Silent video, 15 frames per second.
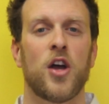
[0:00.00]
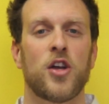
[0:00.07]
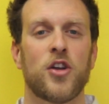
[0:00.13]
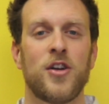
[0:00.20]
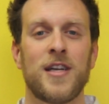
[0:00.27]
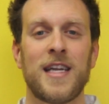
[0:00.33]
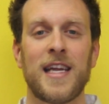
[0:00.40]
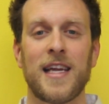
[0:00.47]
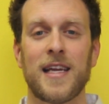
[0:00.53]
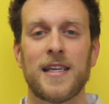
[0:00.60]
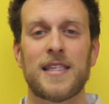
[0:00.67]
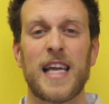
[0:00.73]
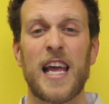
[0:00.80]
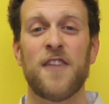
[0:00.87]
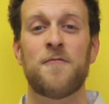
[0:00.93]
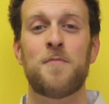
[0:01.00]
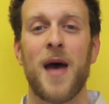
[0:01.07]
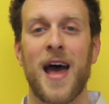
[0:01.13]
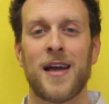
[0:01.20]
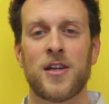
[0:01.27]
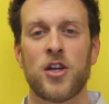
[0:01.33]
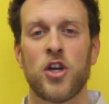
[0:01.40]
your knees, if
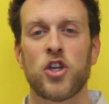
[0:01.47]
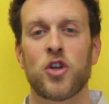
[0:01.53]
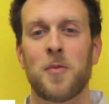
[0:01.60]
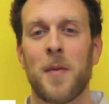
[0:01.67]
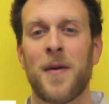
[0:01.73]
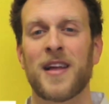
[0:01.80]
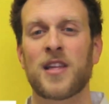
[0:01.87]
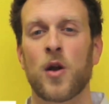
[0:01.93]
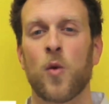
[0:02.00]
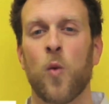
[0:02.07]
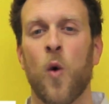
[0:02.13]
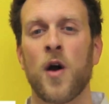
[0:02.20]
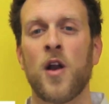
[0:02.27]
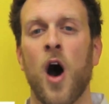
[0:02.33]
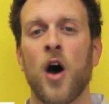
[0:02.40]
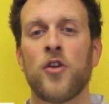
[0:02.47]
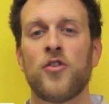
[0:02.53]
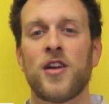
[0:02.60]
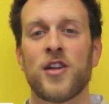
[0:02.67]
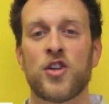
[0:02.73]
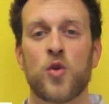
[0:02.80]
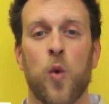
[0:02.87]
bent, should be bent at a
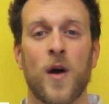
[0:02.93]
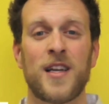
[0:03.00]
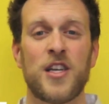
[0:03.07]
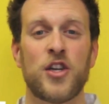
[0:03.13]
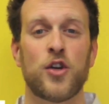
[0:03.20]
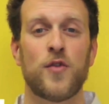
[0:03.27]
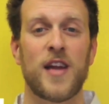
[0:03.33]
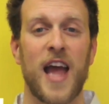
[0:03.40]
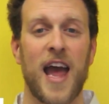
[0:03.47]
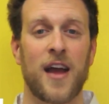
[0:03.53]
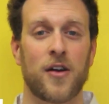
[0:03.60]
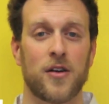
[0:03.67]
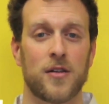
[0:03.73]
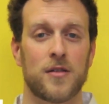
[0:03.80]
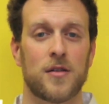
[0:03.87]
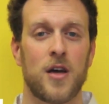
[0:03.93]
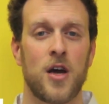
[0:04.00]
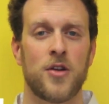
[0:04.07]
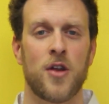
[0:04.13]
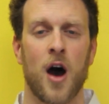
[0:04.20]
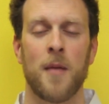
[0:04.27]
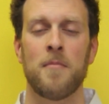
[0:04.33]
120-degree angle.
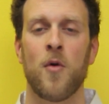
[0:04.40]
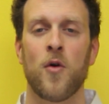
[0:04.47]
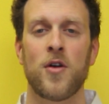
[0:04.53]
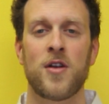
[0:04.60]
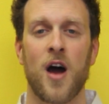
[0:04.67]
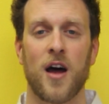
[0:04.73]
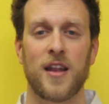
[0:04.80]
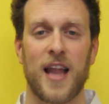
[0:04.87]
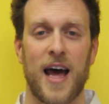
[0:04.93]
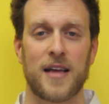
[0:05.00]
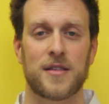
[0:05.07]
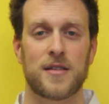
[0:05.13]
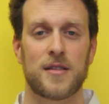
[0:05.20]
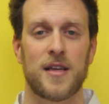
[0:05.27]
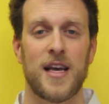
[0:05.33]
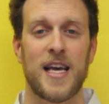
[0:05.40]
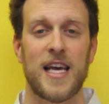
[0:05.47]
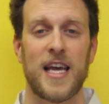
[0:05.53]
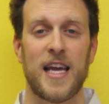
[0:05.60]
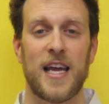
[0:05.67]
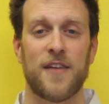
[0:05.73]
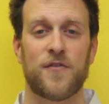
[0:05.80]
Not more, not less.
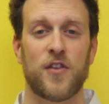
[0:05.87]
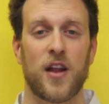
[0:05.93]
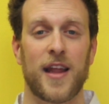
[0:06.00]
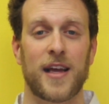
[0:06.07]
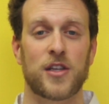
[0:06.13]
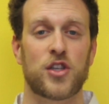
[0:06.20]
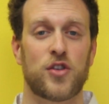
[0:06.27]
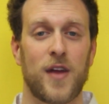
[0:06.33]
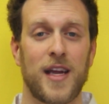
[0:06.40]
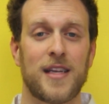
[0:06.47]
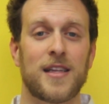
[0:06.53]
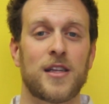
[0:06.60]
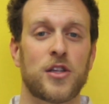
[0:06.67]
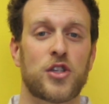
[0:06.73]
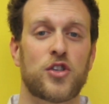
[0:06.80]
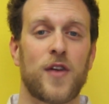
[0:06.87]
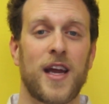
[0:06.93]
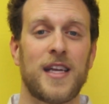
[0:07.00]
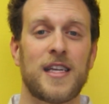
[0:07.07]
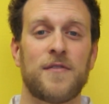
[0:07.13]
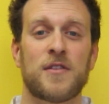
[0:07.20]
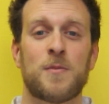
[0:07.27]
If the leg is straight, then it's
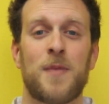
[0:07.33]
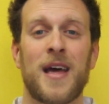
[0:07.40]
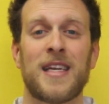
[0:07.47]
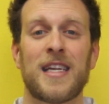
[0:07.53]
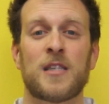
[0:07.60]
straight. If it's bent